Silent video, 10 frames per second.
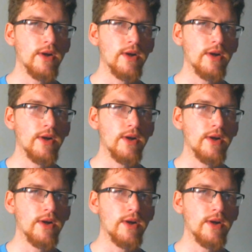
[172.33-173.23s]

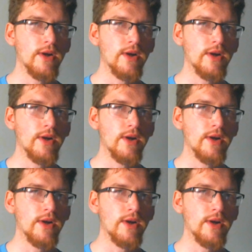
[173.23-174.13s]
Nobody speaks.